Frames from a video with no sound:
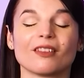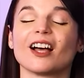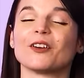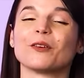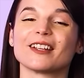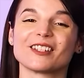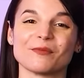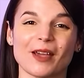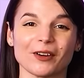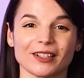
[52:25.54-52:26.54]
I want to
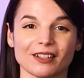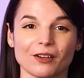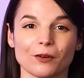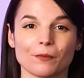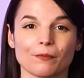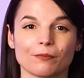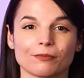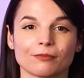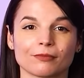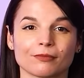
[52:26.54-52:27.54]
marry you.
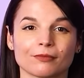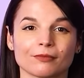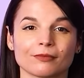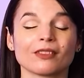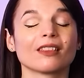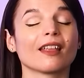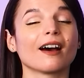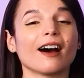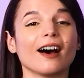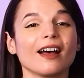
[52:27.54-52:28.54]

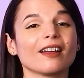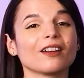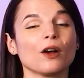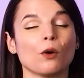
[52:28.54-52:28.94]
I